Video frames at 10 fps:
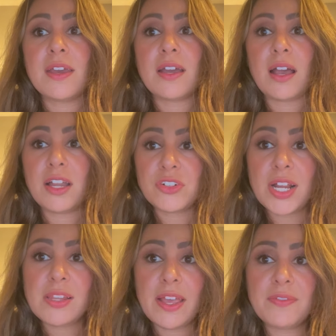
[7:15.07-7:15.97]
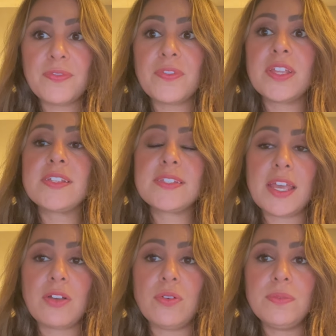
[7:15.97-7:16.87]
contract life
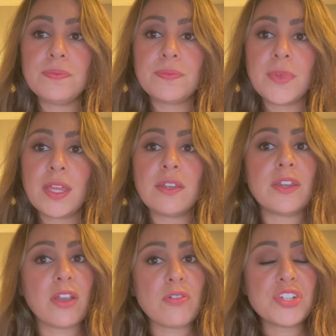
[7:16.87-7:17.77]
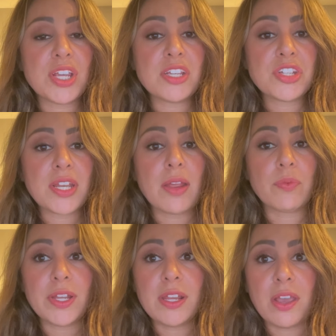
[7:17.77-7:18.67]
cycle, negotiation and
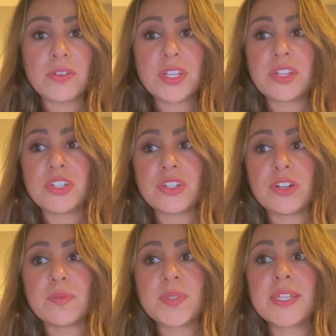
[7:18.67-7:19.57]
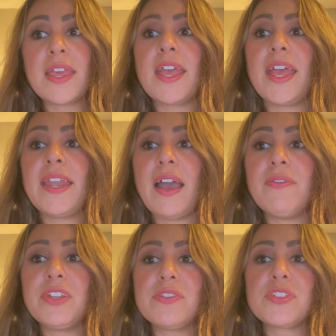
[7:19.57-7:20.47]
renegotiation terms, and
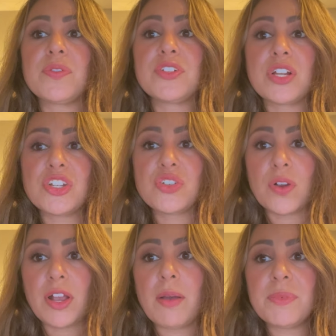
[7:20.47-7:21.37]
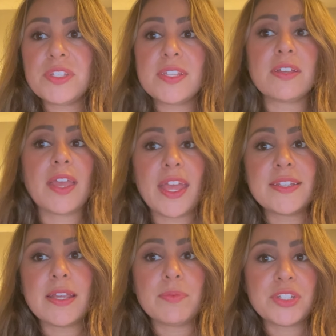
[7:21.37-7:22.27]
avenues to address shortcomings and
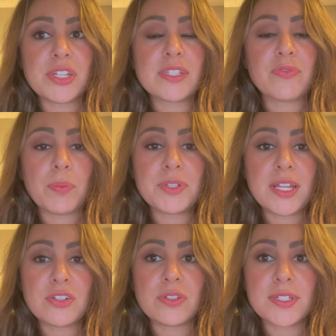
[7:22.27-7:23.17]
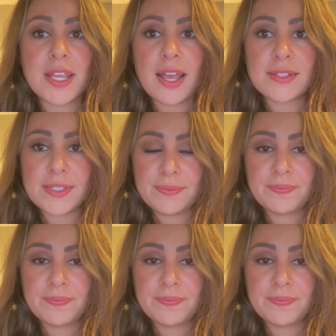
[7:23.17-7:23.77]
damages from potential attacks.